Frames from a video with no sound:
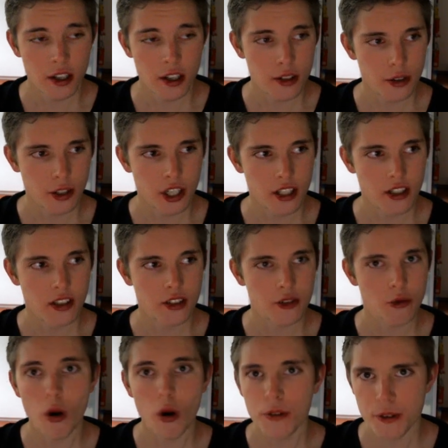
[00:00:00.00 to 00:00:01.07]
such as
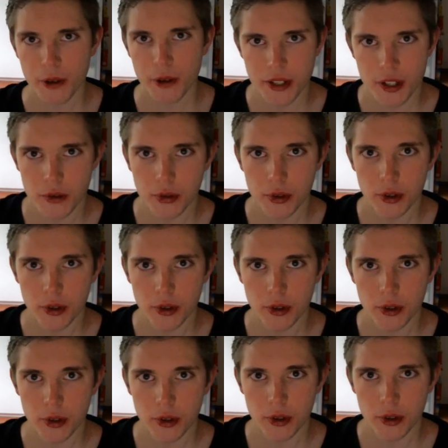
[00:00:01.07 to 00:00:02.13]
wolves, for example,
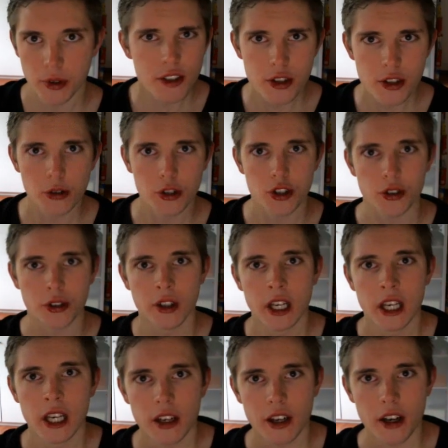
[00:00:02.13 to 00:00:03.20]
who are very social,
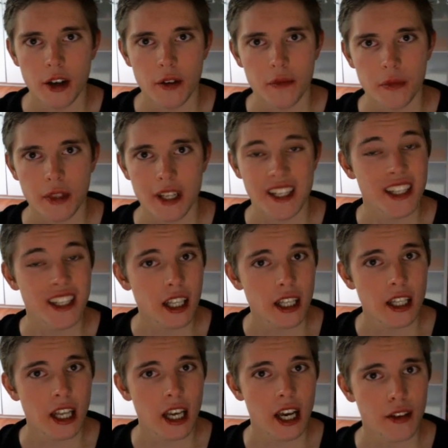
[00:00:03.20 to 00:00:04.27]
they
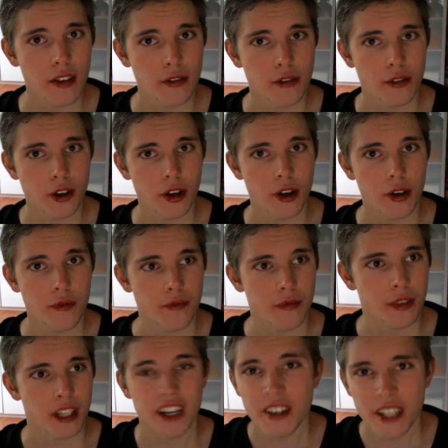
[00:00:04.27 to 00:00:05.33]
still have
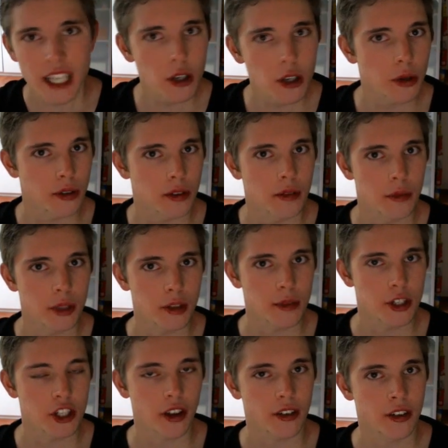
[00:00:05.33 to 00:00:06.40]
they're not equal between
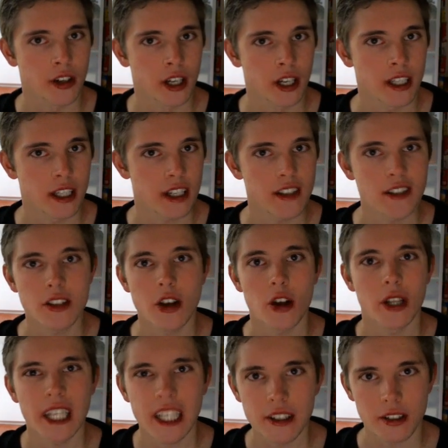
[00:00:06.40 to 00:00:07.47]
each other. There's a
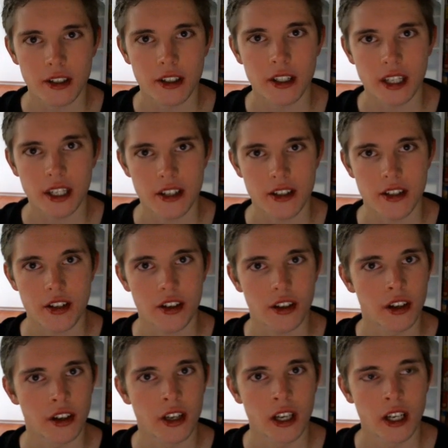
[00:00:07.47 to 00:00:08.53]
leader. There's
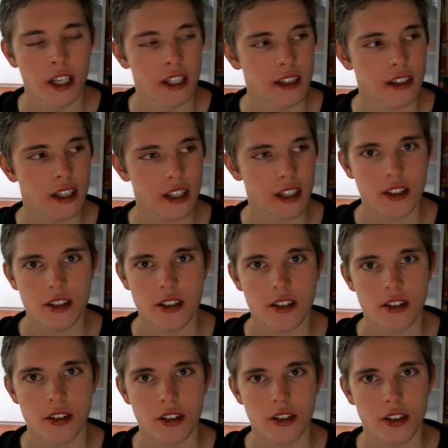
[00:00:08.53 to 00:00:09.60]
the
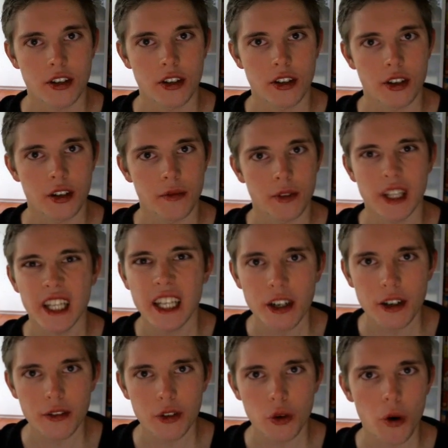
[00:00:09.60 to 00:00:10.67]
leader
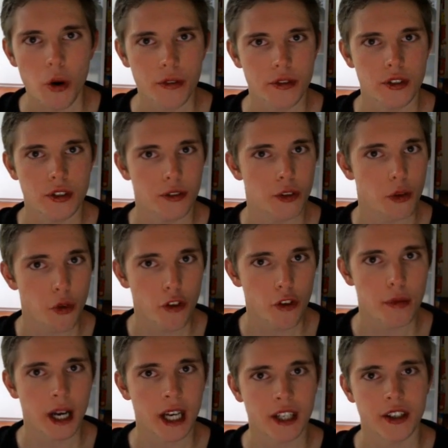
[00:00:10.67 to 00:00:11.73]
of the wolves of the wolf
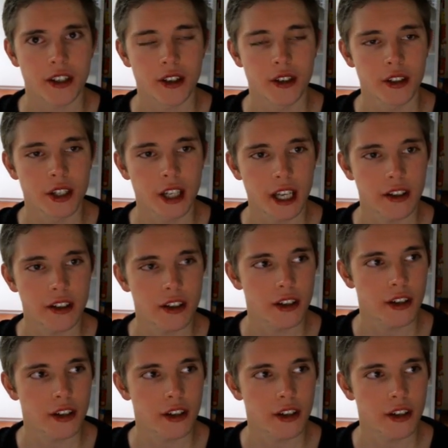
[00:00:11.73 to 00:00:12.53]
pack, and